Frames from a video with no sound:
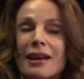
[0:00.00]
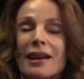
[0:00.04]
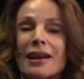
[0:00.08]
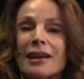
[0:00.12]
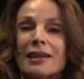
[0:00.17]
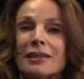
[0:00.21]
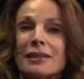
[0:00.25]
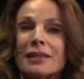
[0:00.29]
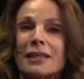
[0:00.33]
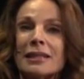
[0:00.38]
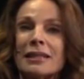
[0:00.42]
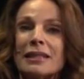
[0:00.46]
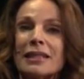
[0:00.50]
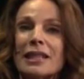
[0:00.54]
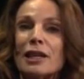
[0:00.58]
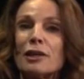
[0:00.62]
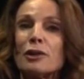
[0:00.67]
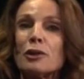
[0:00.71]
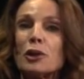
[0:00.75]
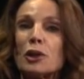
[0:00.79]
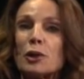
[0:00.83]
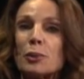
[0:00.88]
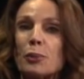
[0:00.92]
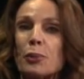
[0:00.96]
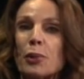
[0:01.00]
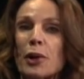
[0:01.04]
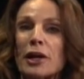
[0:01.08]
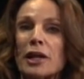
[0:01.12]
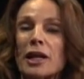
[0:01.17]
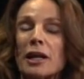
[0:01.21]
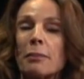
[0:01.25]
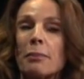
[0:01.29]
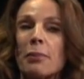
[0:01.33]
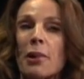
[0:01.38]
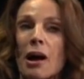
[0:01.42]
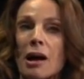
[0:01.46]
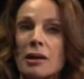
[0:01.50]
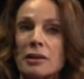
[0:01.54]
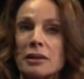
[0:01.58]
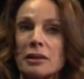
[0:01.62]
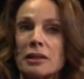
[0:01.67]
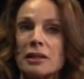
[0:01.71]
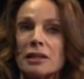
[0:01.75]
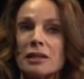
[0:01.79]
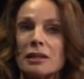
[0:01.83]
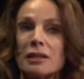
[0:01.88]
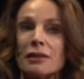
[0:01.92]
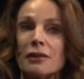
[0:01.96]
and continue spreading
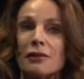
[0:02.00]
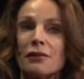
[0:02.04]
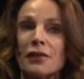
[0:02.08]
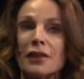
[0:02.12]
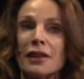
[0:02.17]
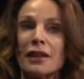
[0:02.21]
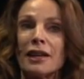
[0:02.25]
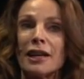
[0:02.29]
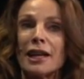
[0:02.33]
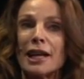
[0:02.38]
positive,